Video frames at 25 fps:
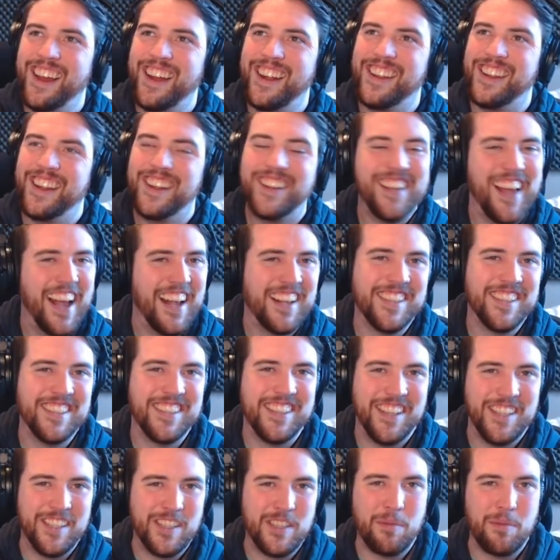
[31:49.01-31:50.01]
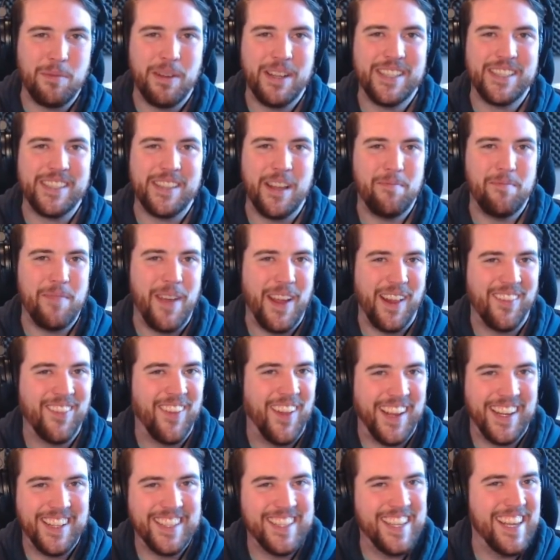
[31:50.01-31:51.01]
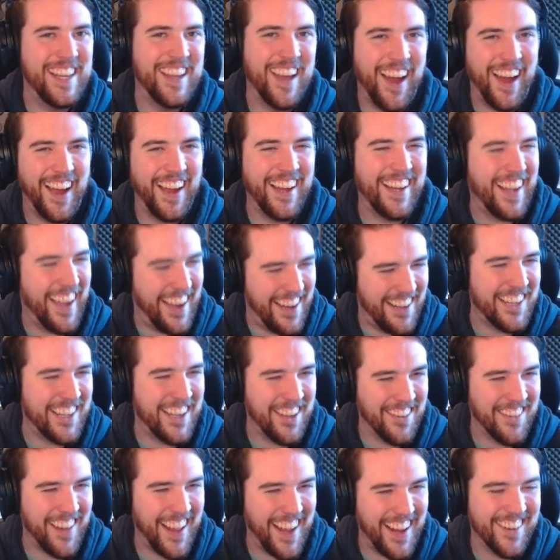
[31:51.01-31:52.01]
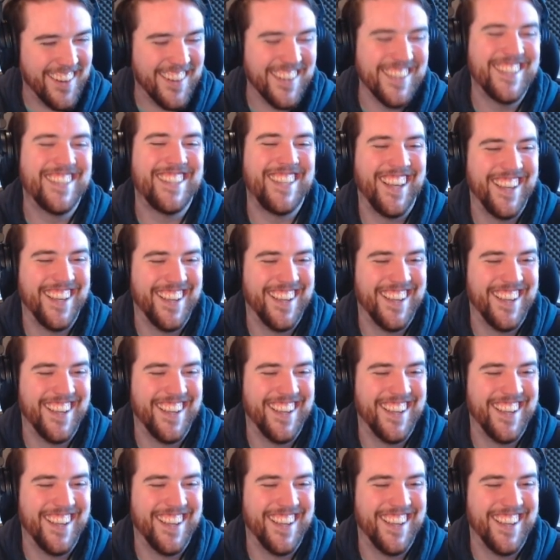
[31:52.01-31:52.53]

the Texas Instruments that make like TI calculators.